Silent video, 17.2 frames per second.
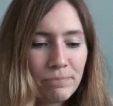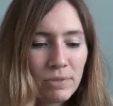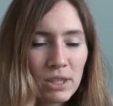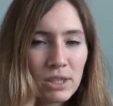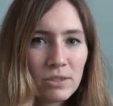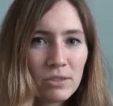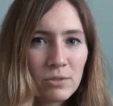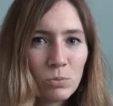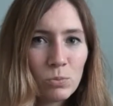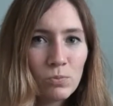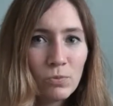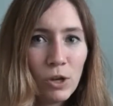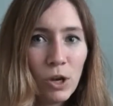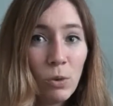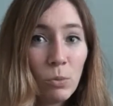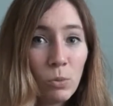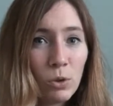This
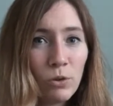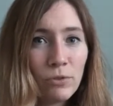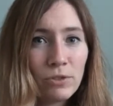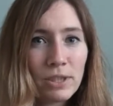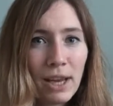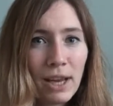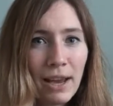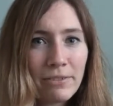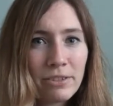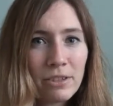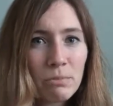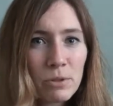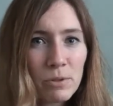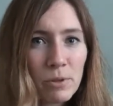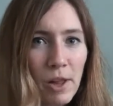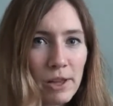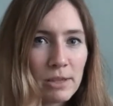video will obviously have
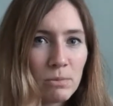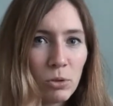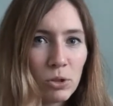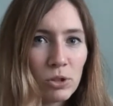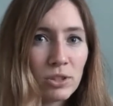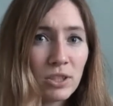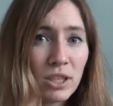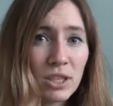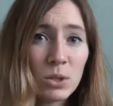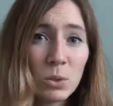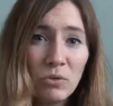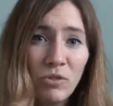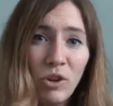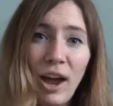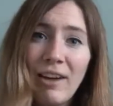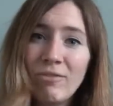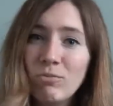some slight spoilers in it, so
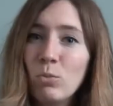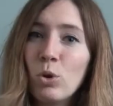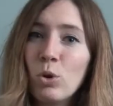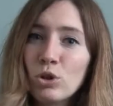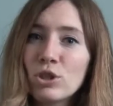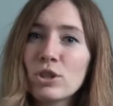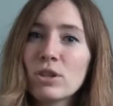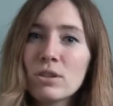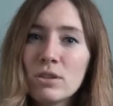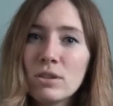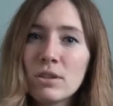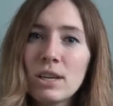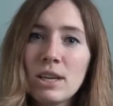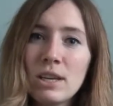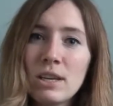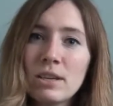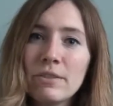if you haven't watched
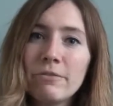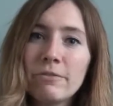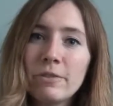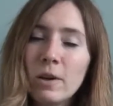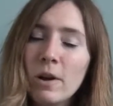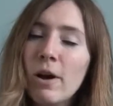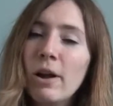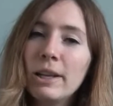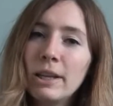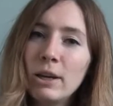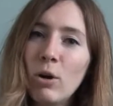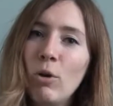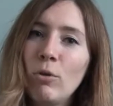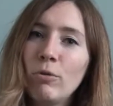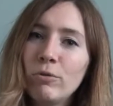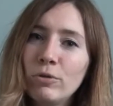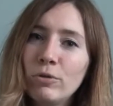the finale
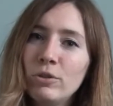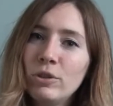of